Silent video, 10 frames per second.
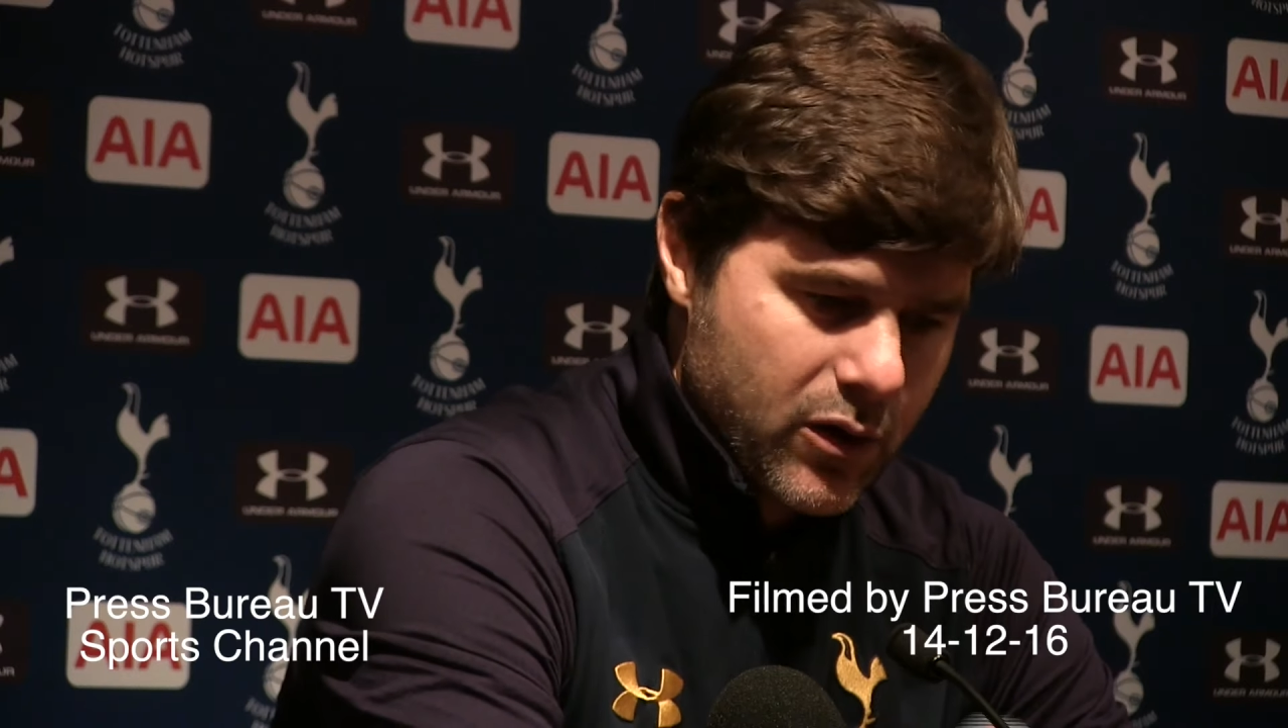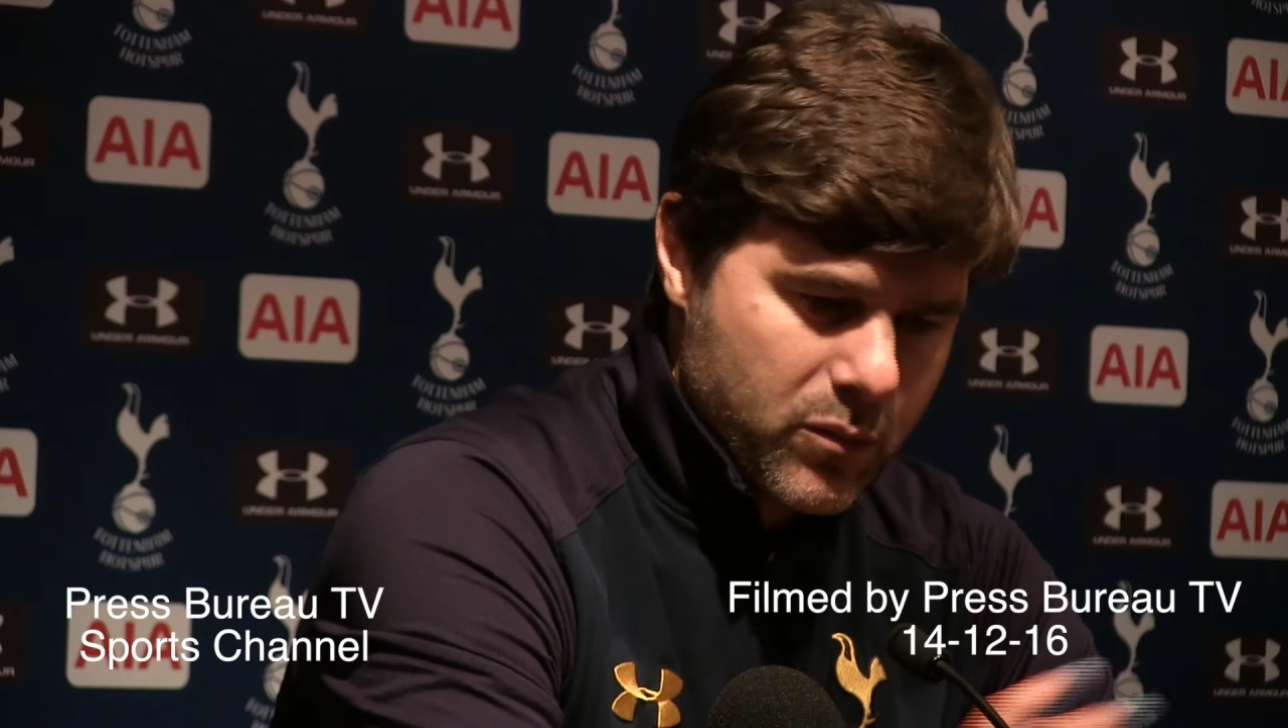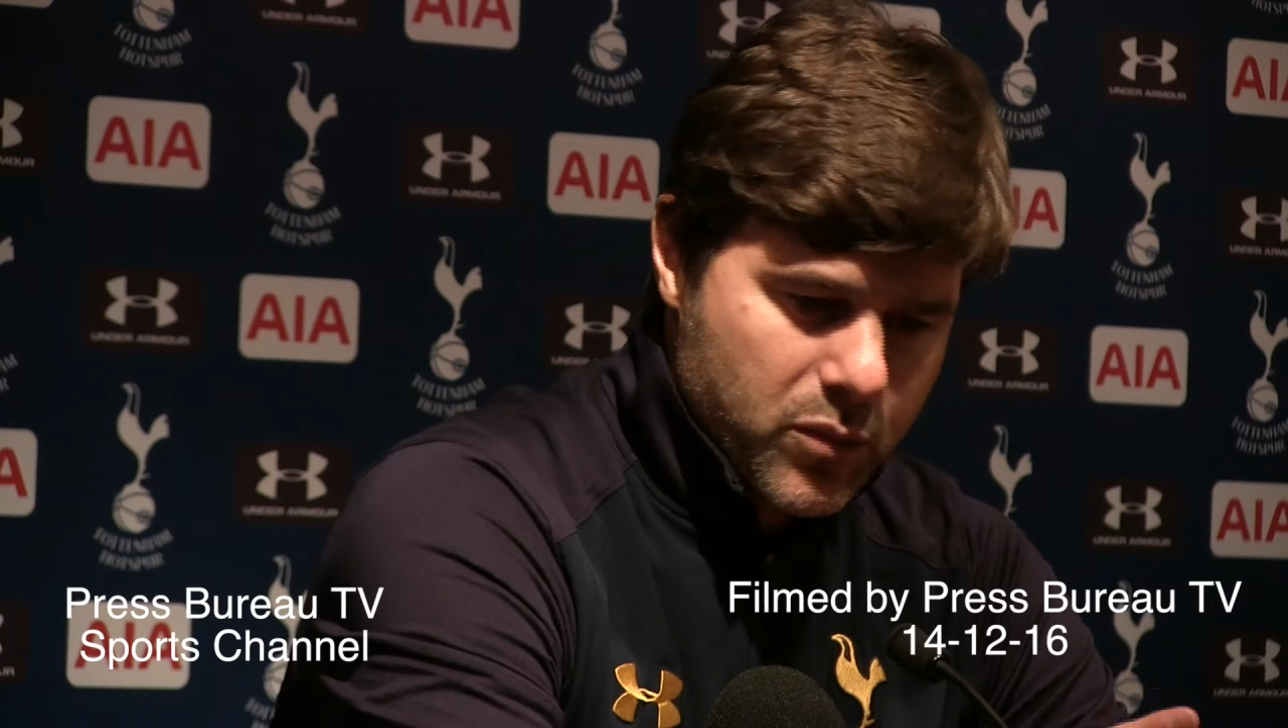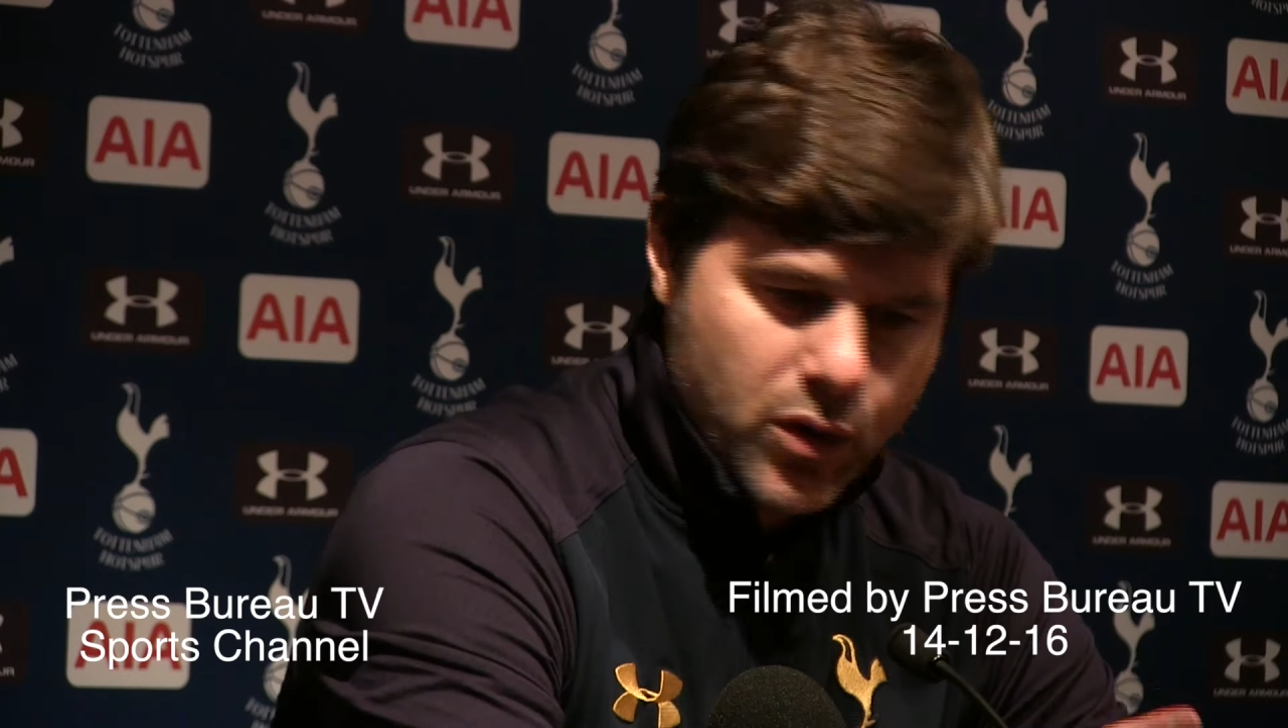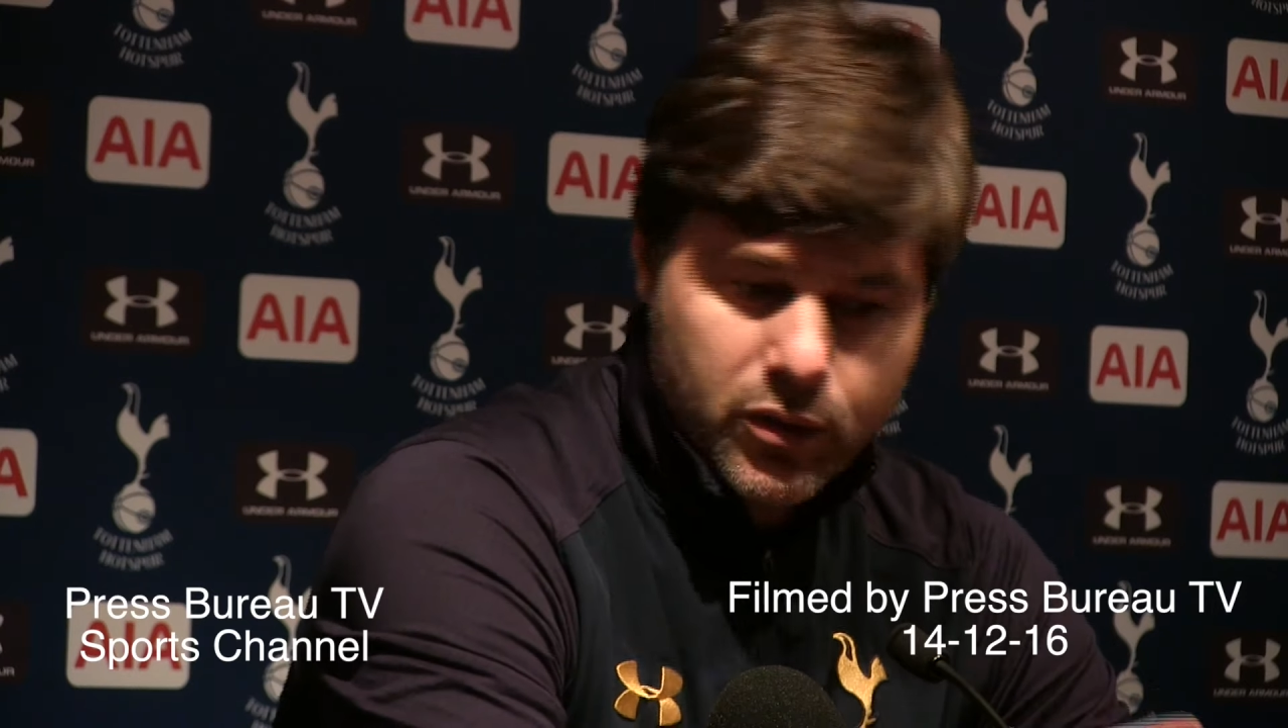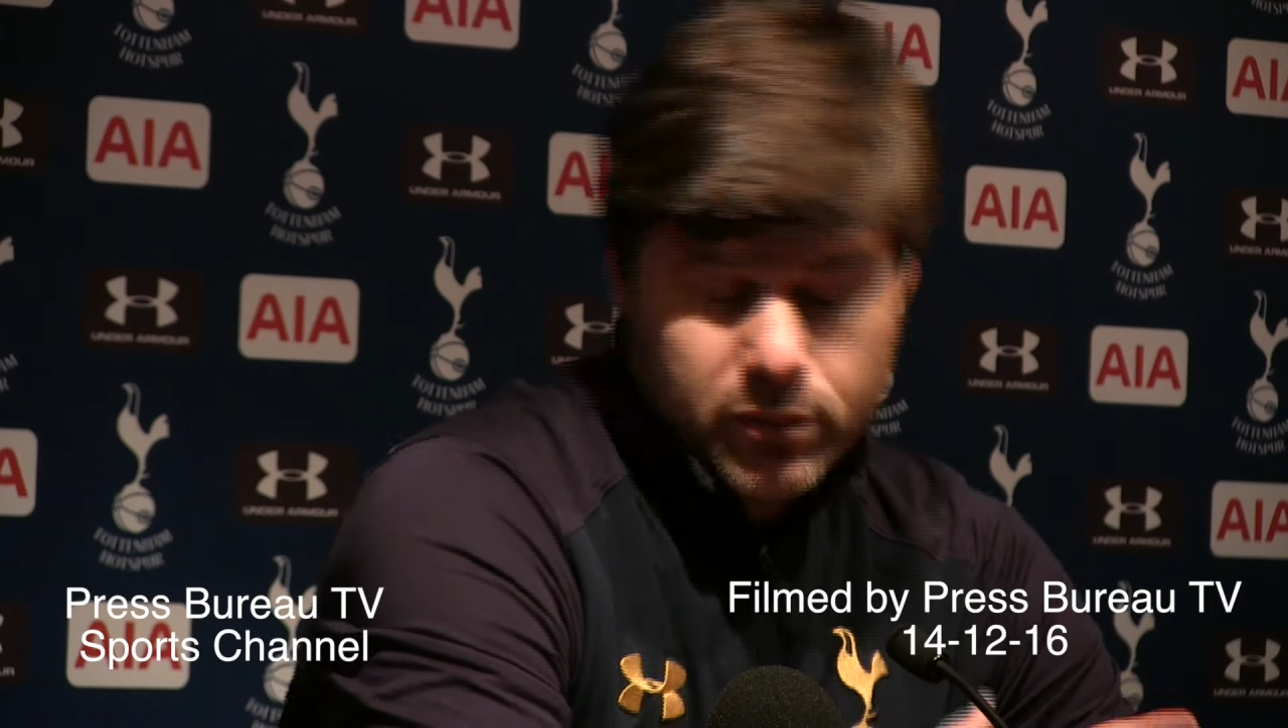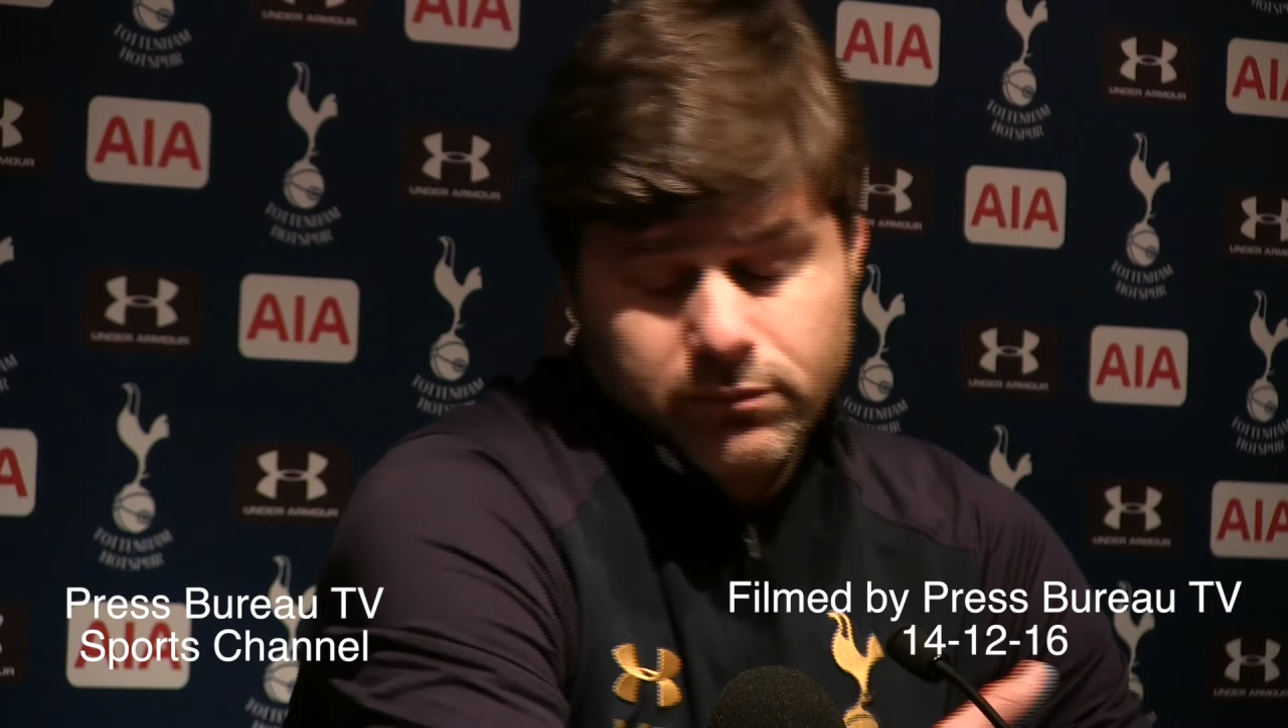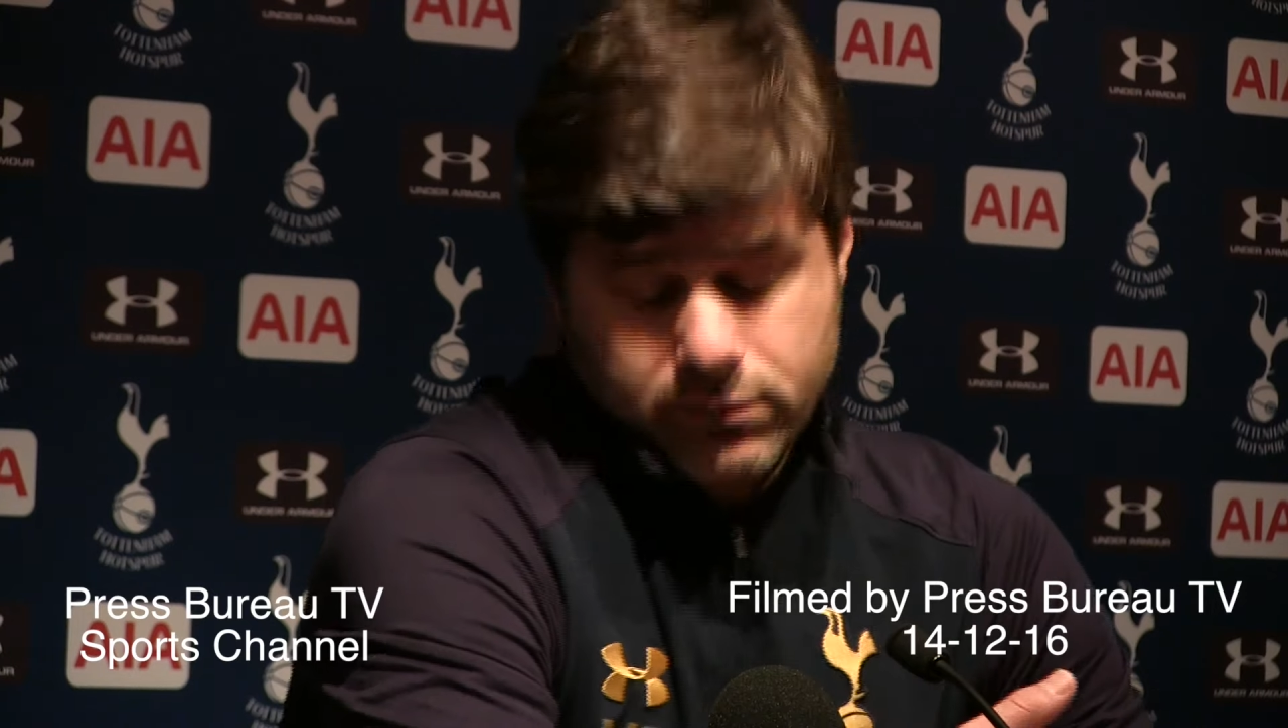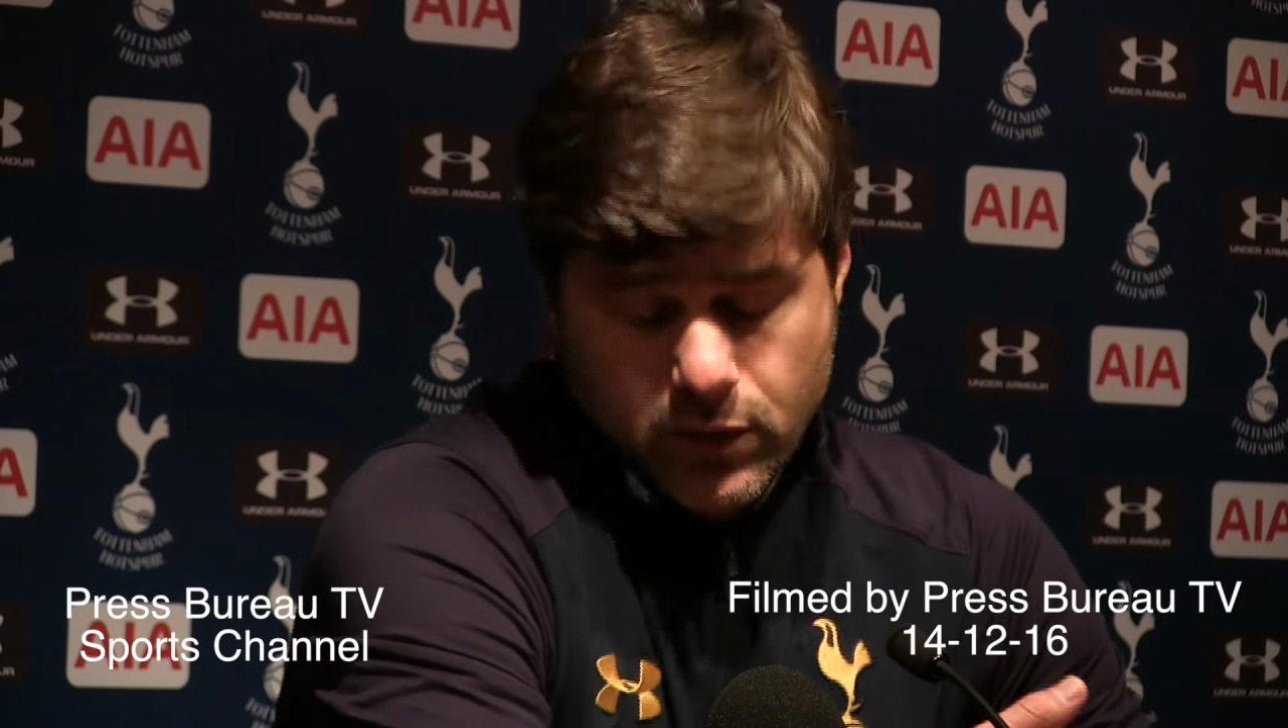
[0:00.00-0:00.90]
the long ball